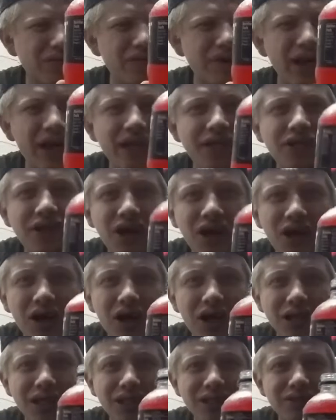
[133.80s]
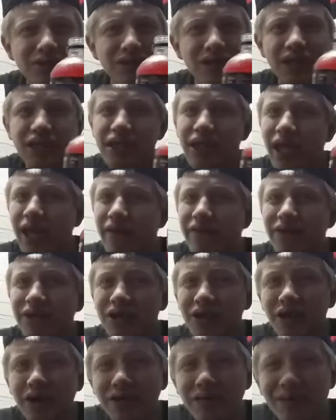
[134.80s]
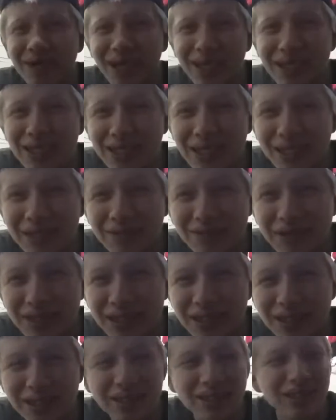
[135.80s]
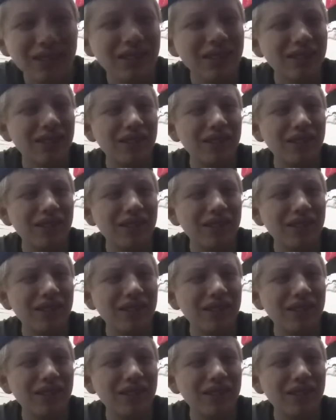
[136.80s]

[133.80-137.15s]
Red Dawn. This is and they have a green one, I think it was.